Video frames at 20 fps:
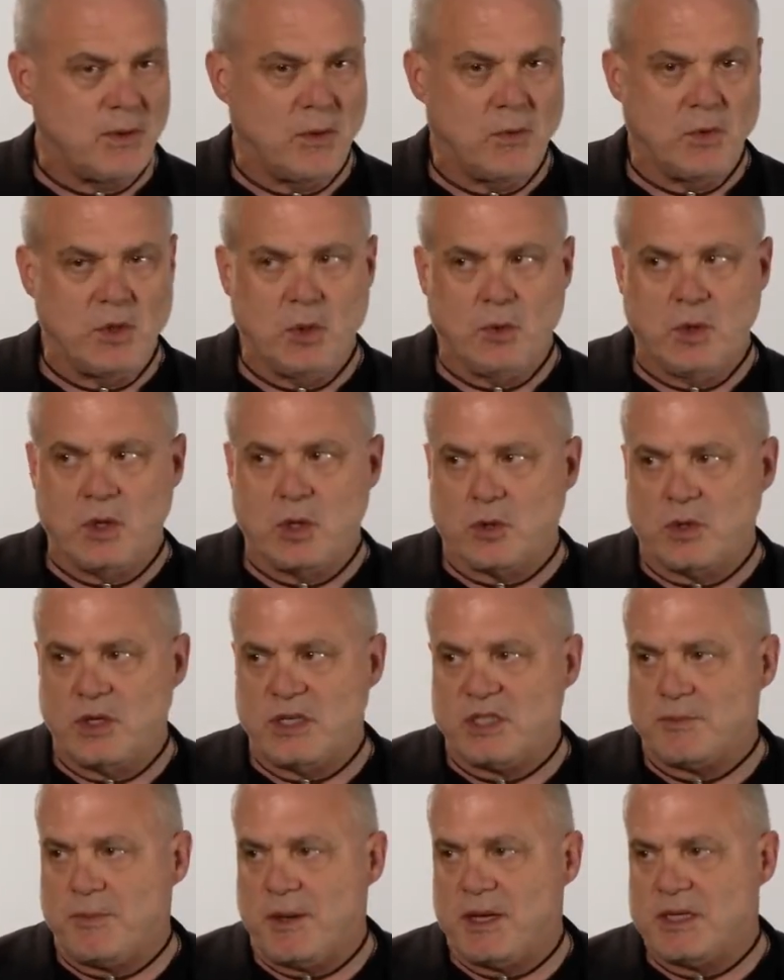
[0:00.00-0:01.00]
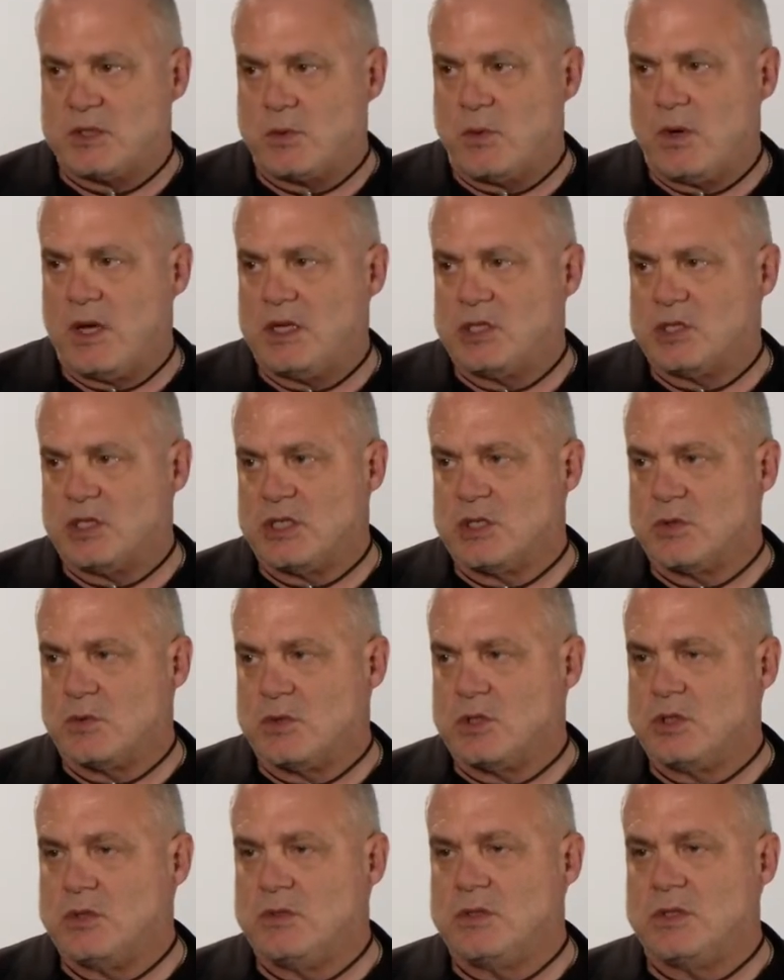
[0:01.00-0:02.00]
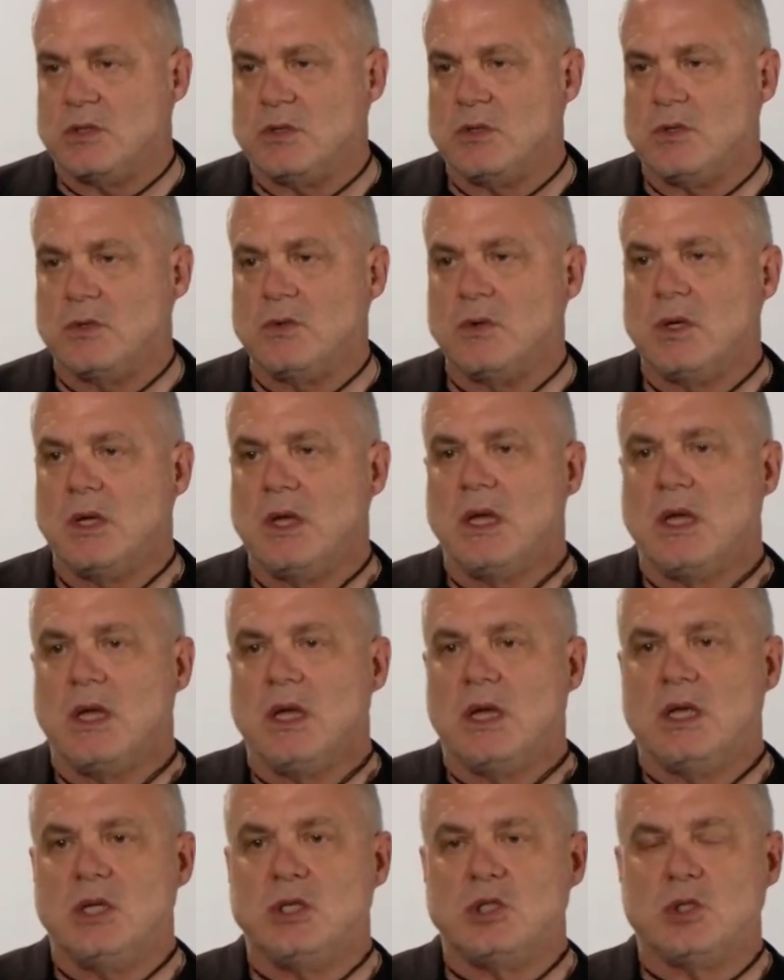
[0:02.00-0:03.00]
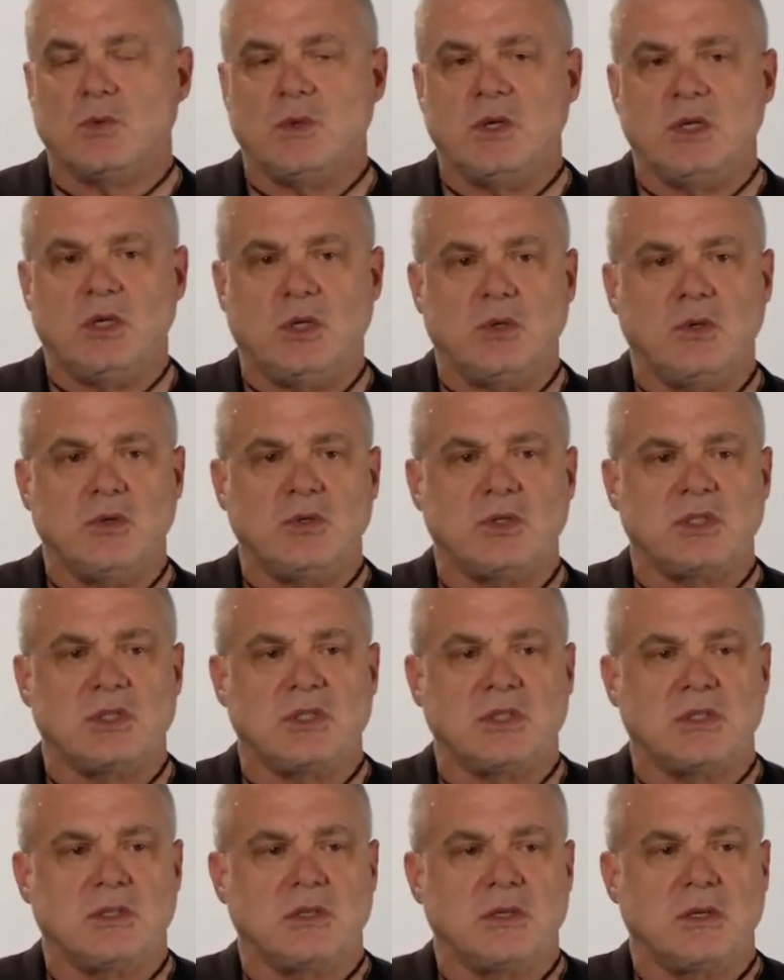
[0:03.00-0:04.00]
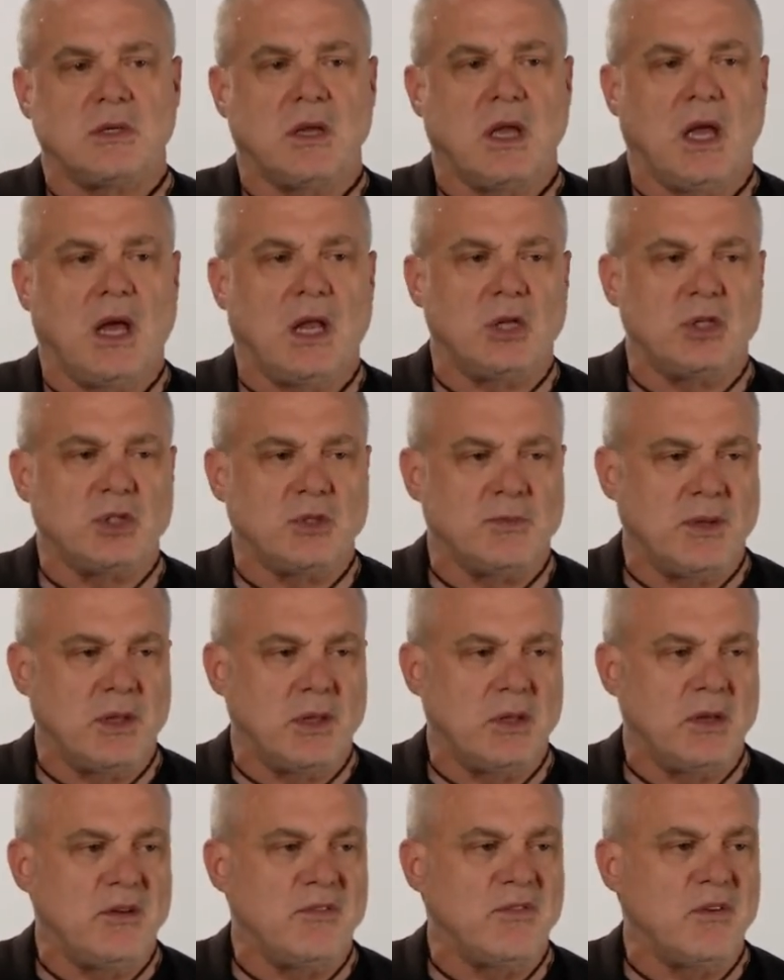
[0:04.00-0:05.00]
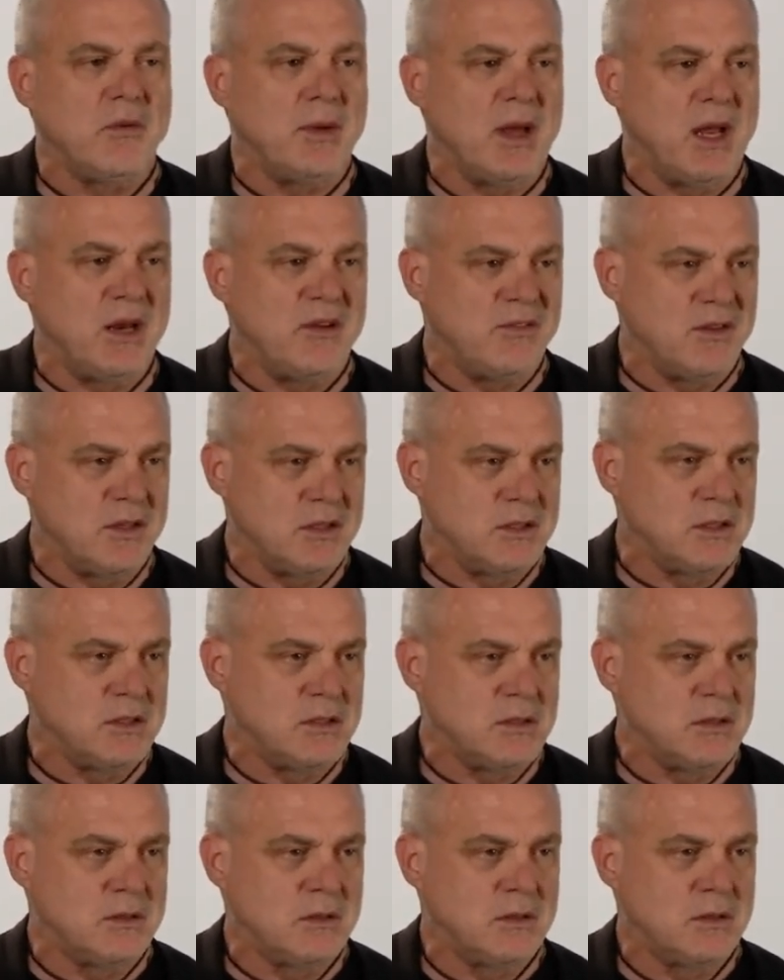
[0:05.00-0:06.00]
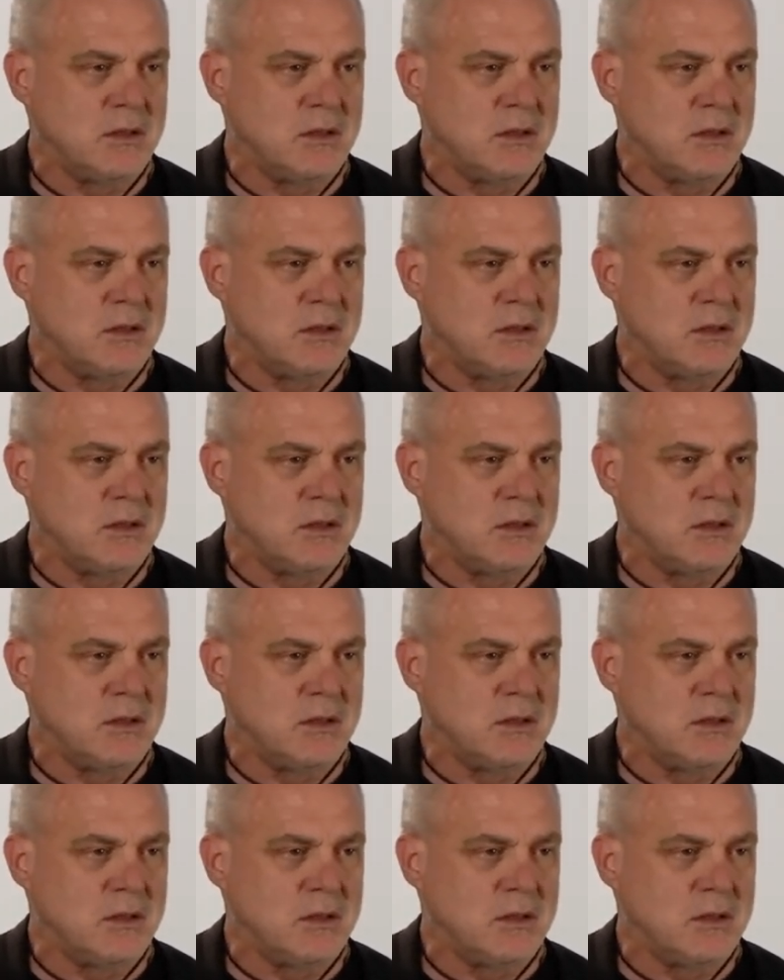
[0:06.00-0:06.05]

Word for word: But when you increase base wages, what you do is you reduce eligibility for benefits.